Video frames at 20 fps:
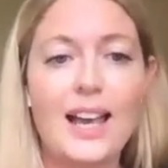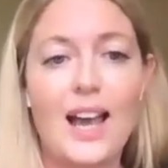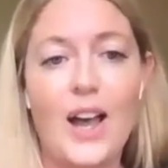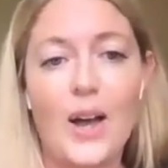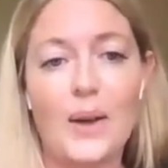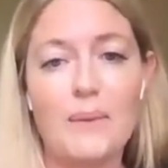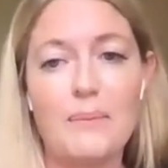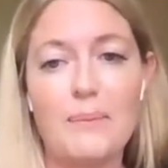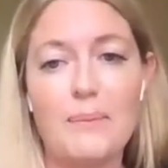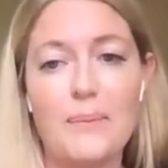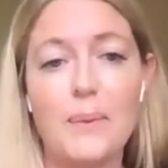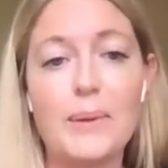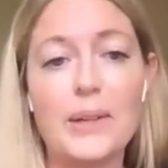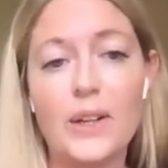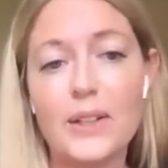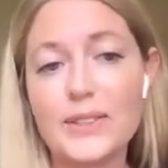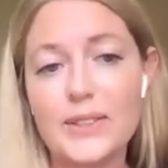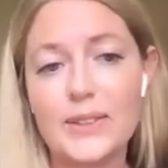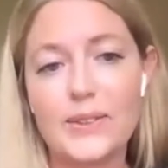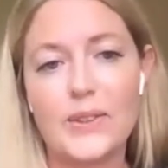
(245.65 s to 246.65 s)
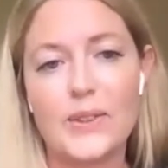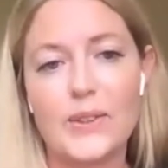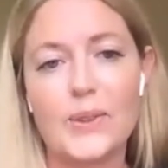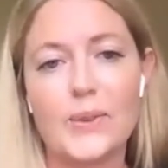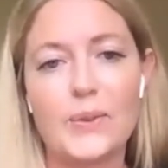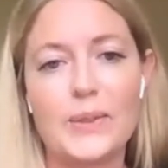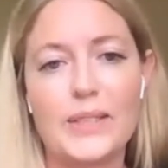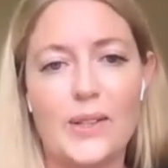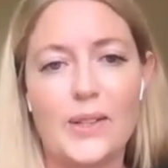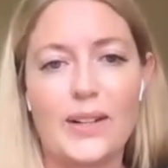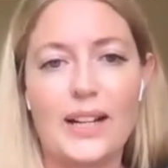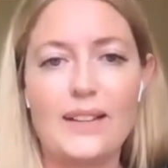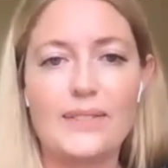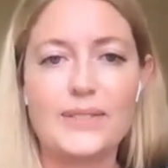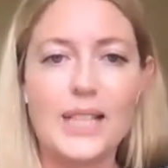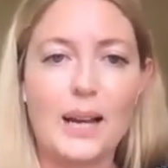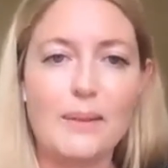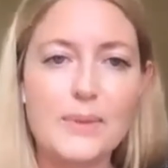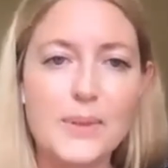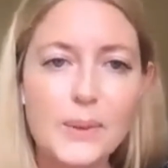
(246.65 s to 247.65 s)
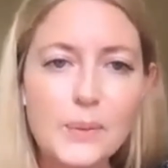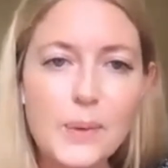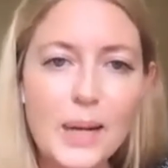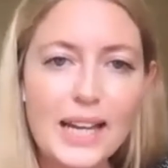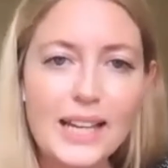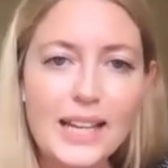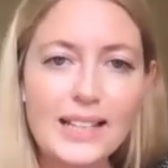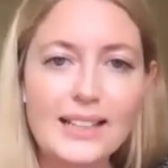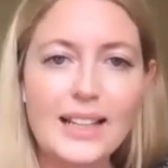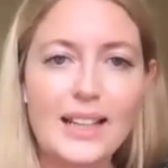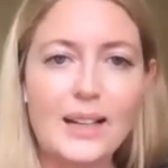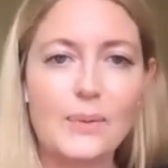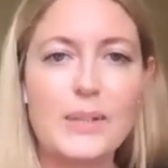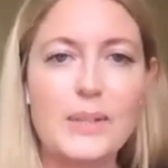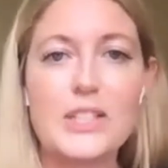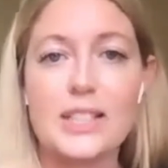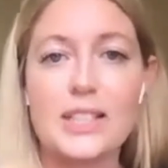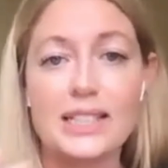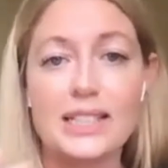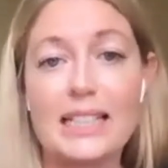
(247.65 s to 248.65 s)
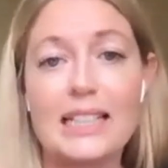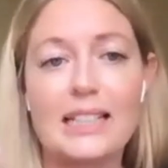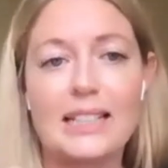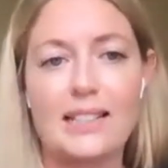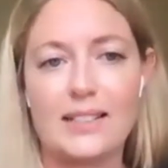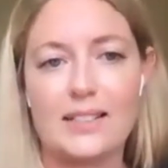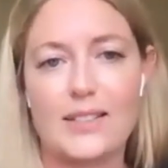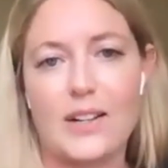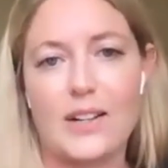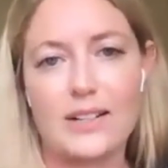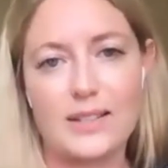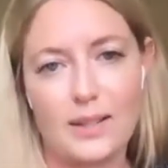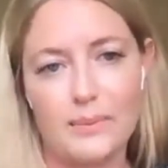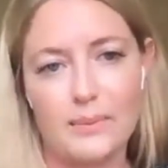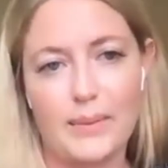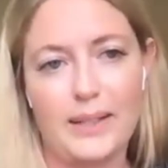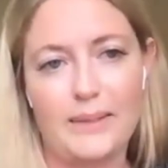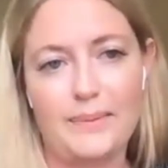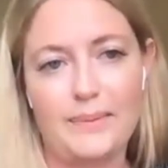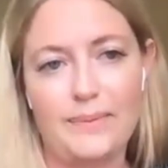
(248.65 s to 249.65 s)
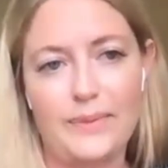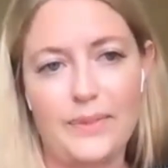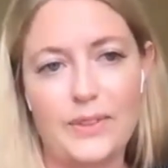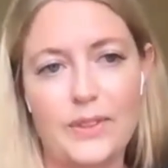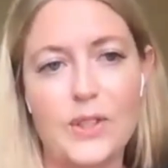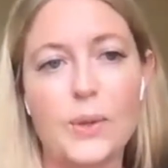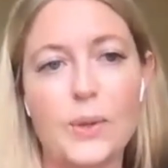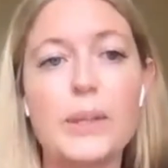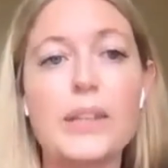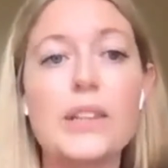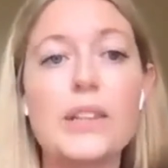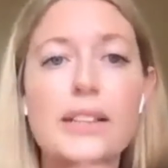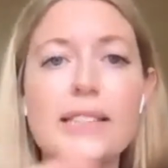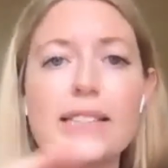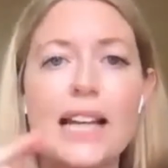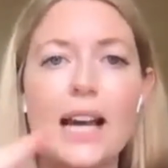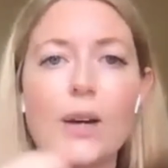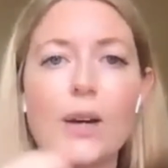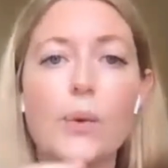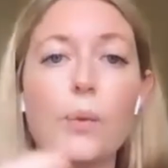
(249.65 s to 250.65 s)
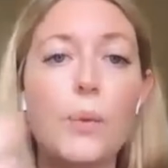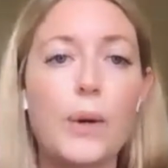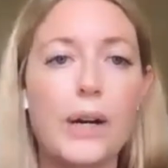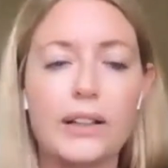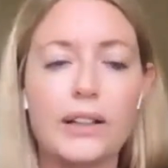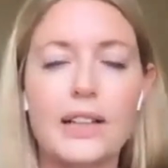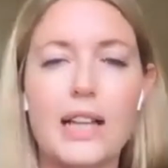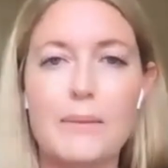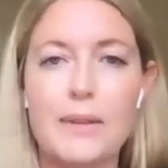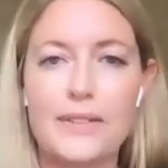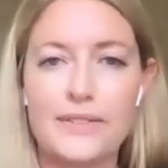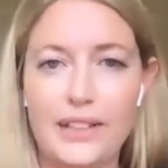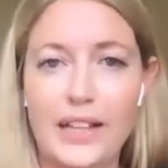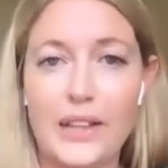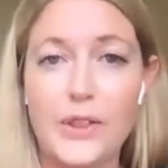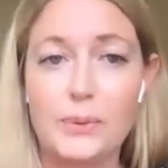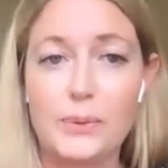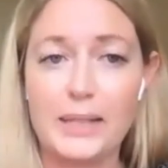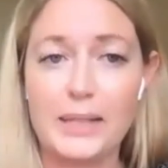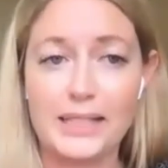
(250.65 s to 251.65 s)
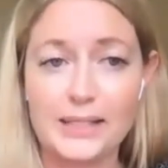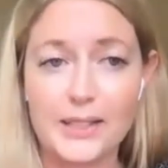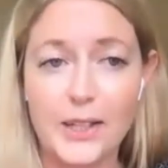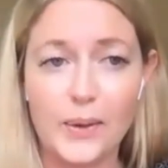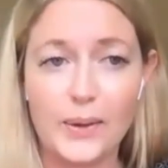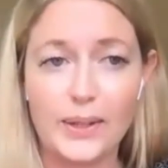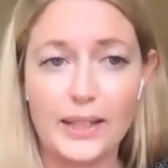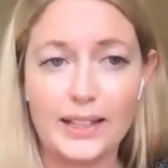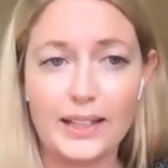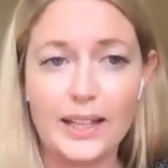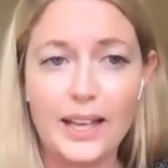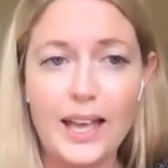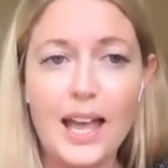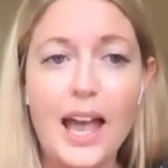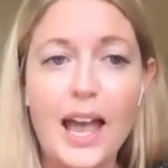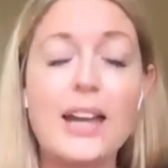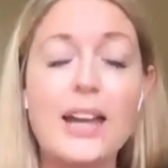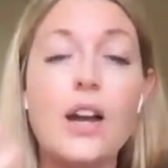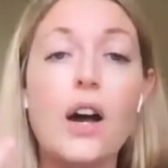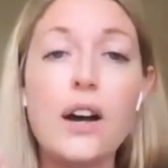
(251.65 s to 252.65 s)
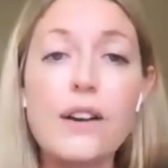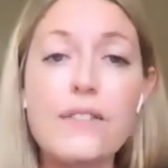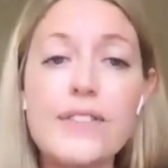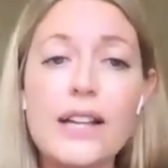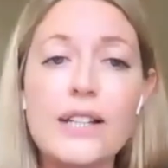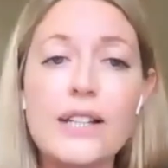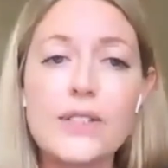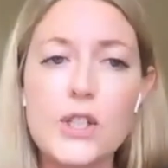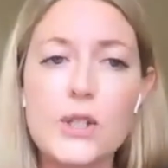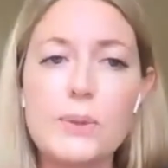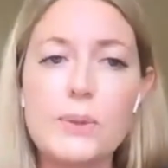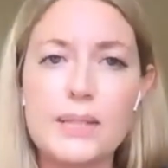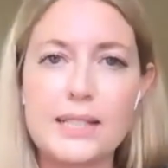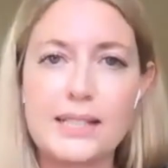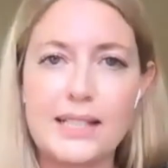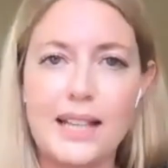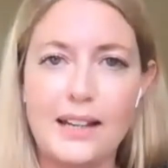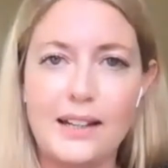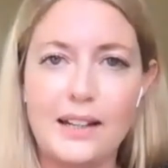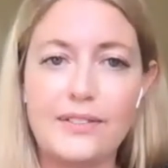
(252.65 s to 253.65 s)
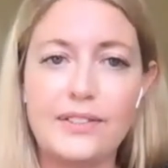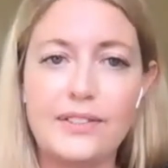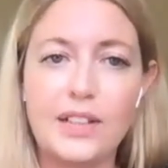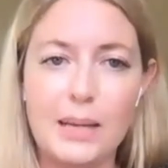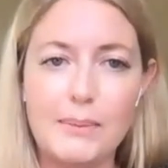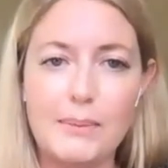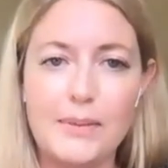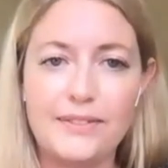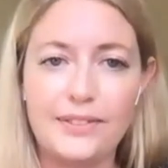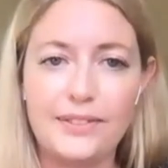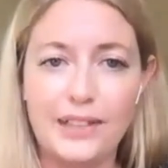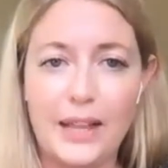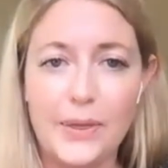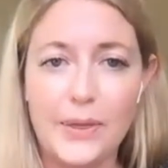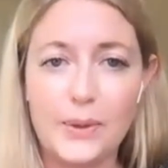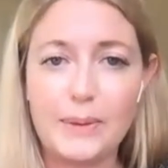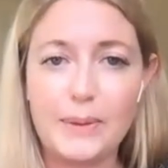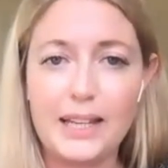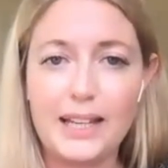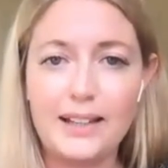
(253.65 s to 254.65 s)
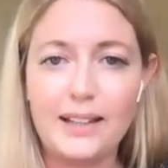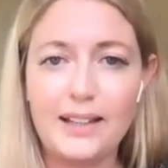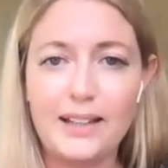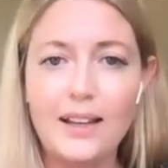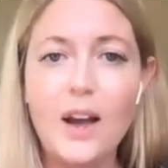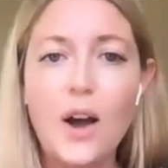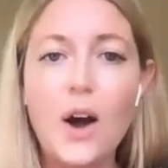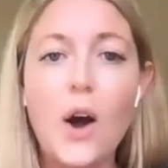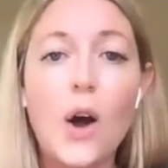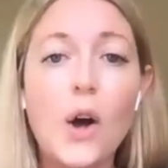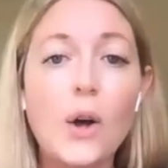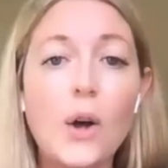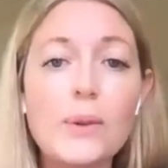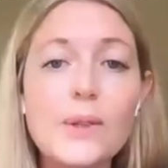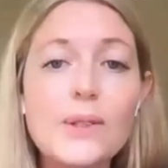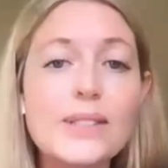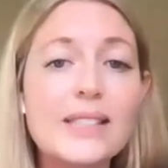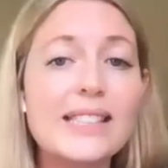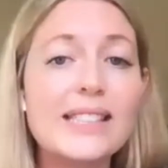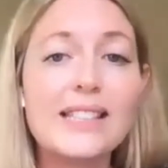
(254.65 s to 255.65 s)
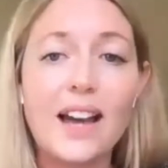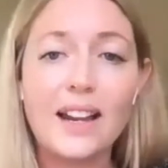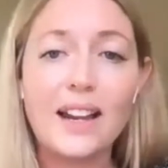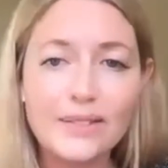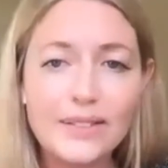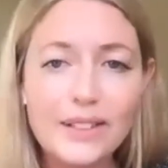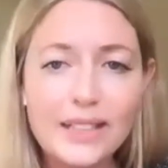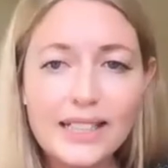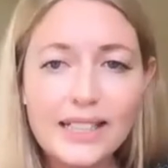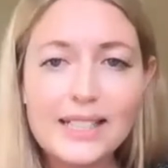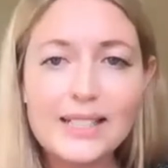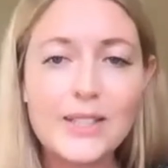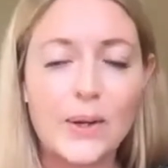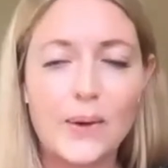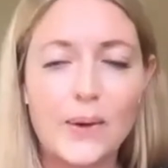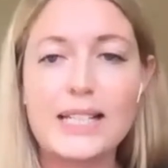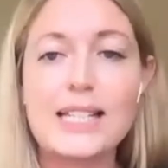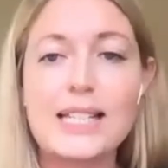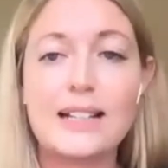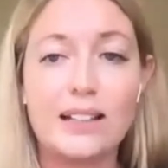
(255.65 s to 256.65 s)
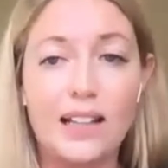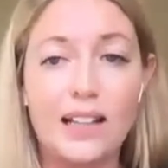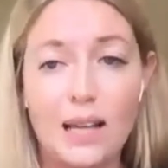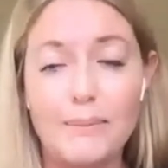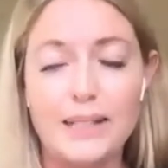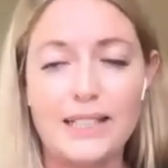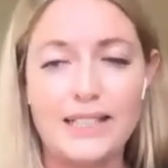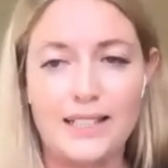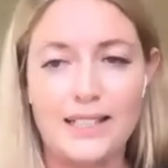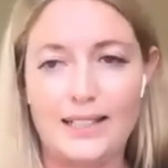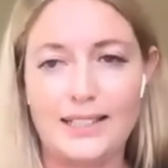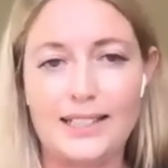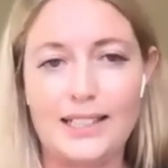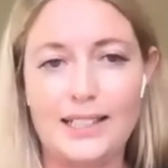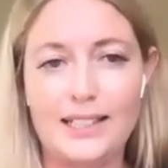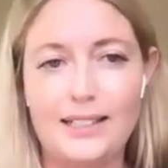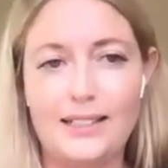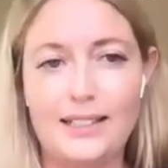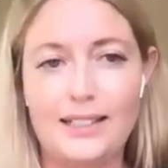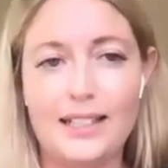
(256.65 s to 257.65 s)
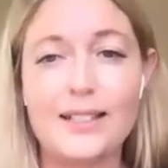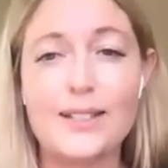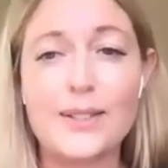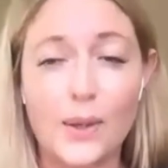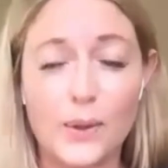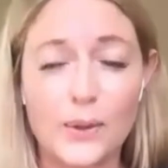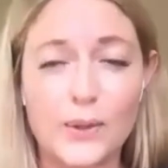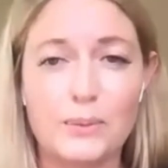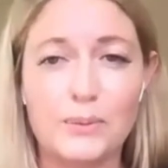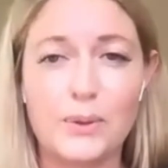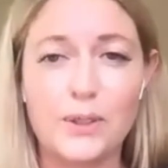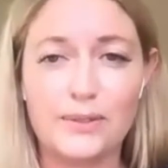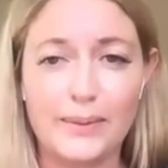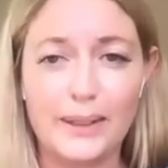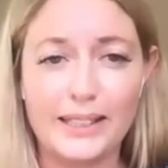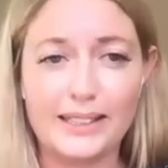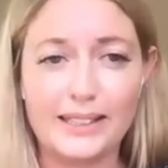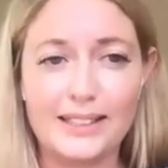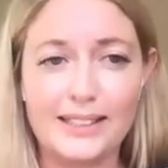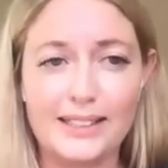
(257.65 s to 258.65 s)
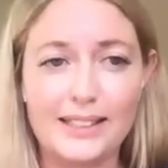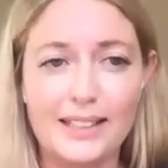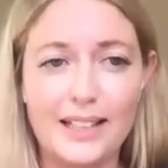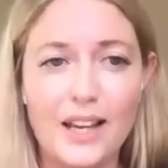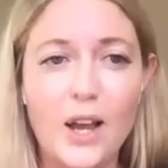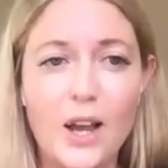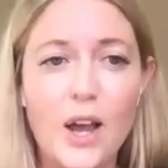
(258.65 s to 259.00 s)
Um, but we also knew we don't have time to wait and we just needed to start somewhere. So, we looked at where climate philanthropy is going. And of that 2% of climate philanthropy, almost none of it is going to climate justice and social movements.